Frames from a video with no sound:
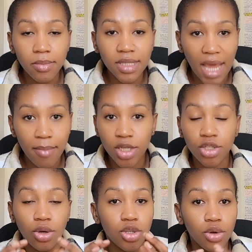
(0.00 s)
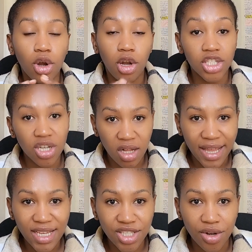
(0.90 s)
damage or neurological
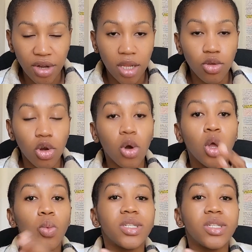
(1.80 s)
injury, we